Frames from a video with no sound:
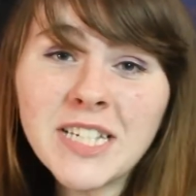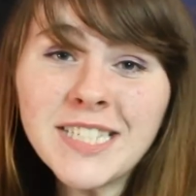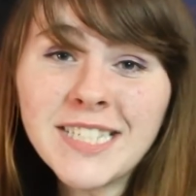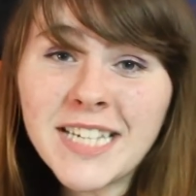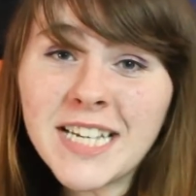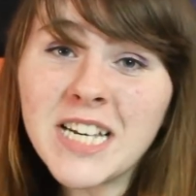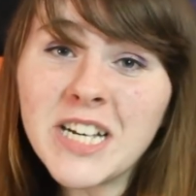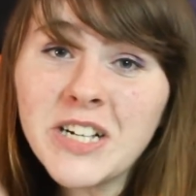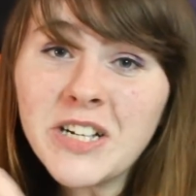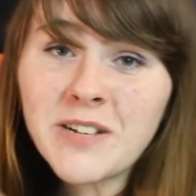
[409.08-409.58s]

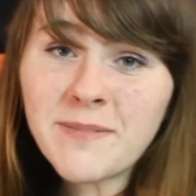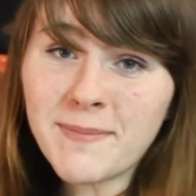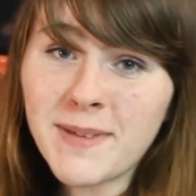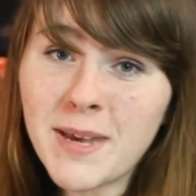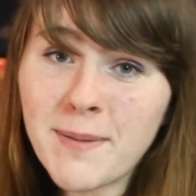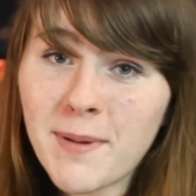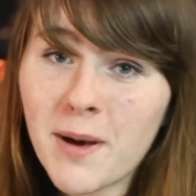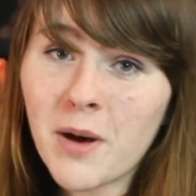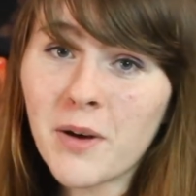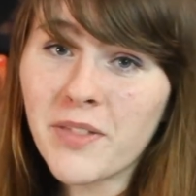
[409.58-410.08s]
single
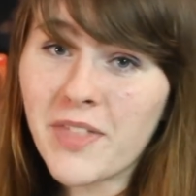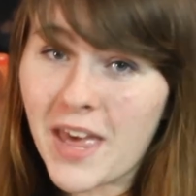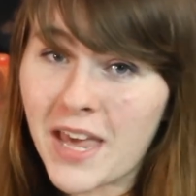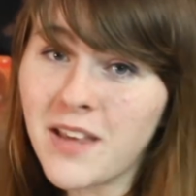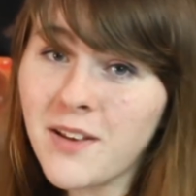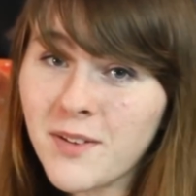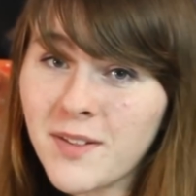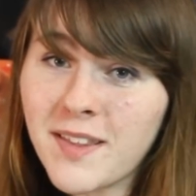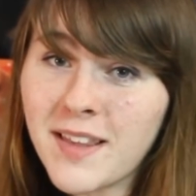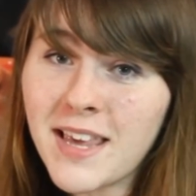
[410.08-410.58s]
Amiibo
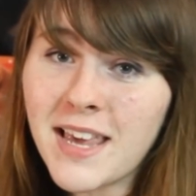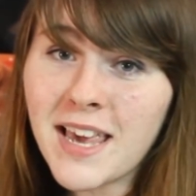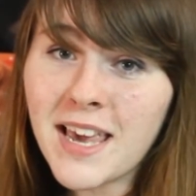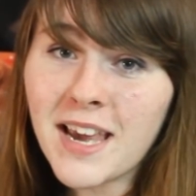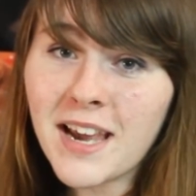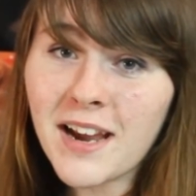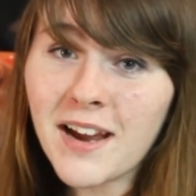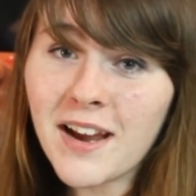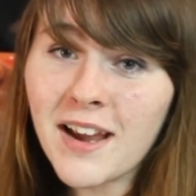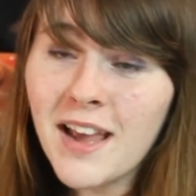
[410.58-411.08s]
that you see
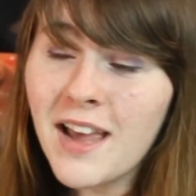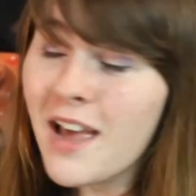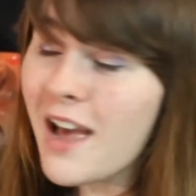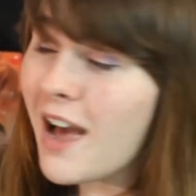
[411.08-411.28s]
here